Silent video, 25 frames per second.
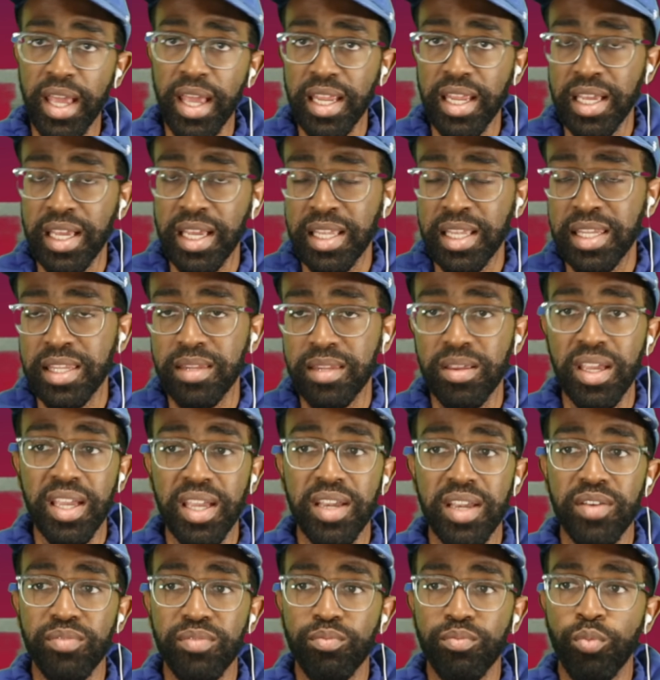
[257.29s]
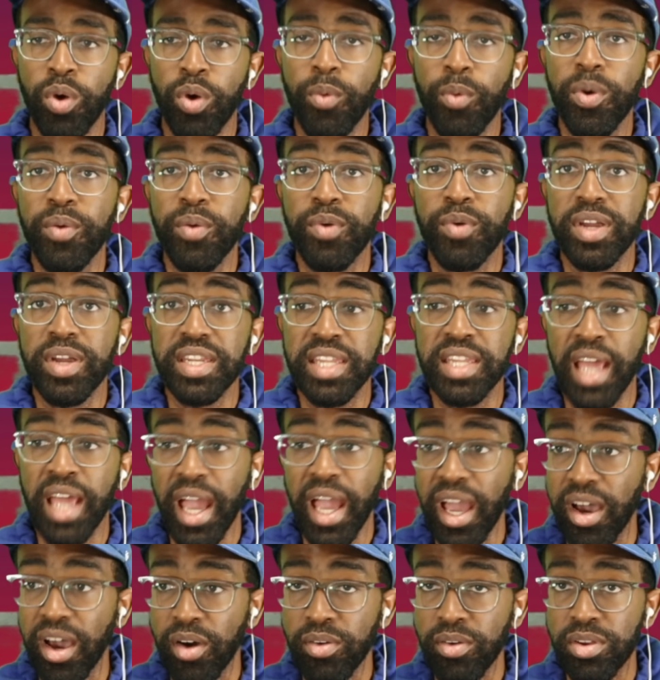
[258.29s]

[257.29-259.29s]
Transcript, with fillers: And when we went down,